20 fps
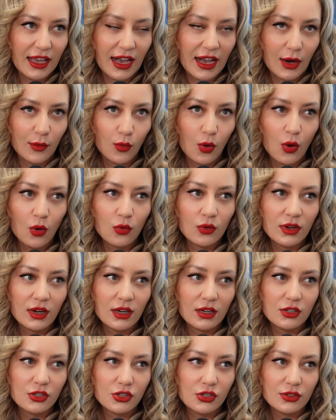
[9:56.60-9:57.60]
I won't
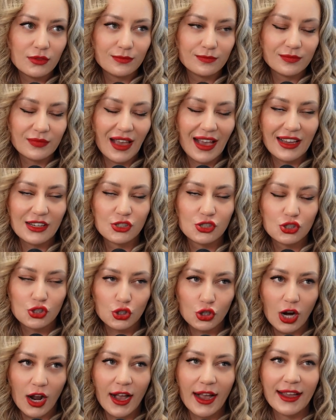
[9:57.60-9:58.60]
I
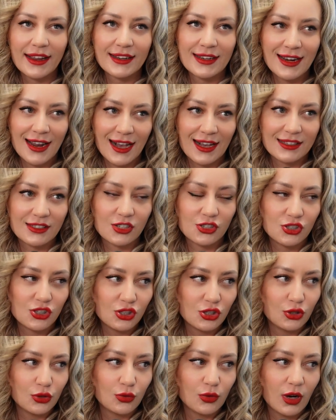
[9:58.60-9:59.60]
try not to
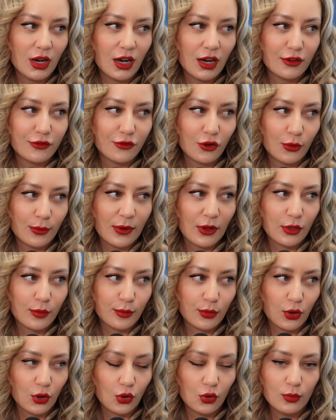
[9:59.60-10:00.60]
do a full
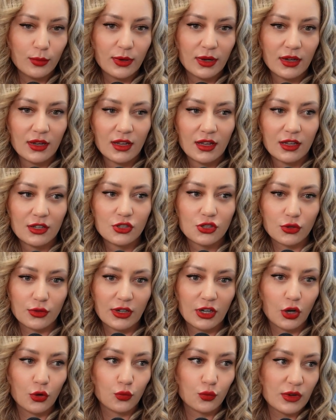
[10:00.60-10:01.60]
mouth probe
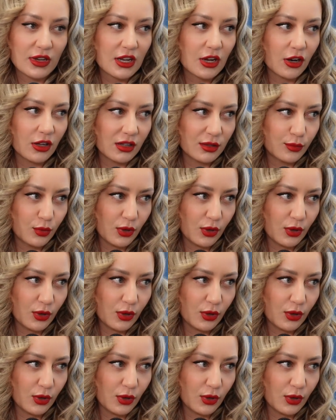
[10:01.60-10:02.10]
during a recall